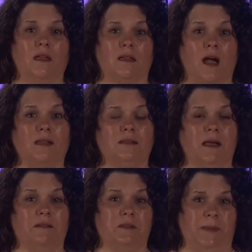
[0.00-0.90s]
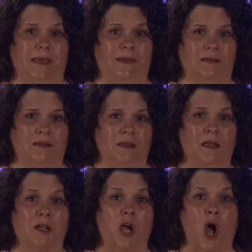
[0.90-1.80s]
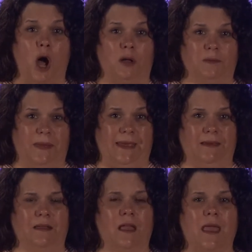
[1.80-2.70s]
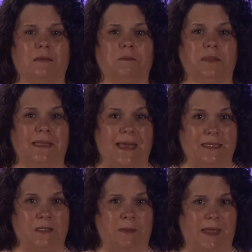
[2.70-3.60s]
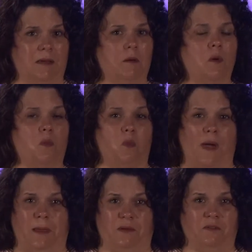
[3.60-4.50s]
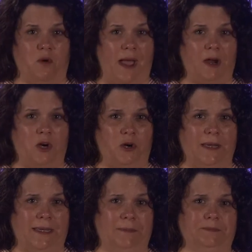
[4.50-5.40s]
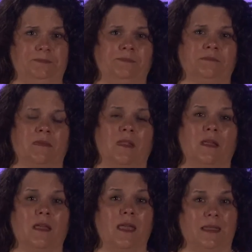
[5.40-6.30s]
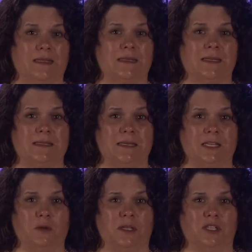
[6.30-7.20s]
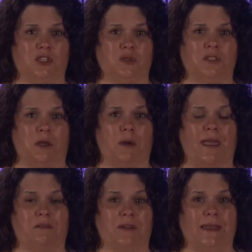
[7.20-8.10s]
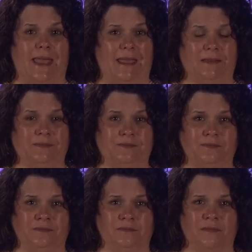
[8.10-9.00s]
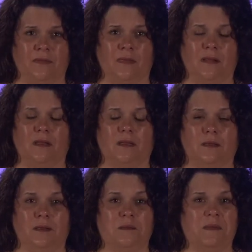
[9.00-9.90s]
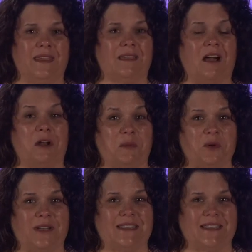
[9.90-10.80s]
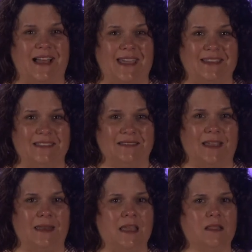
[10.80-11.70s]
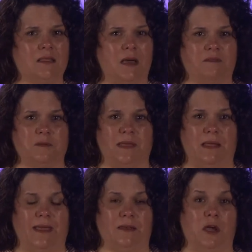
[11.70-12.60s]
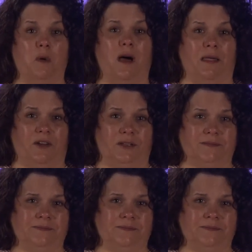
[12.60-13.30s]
God loved me, called me, and blessed me way before I heard Him, and is continuing to do so every day. Me and God are pretty tight, and He loves me like no other.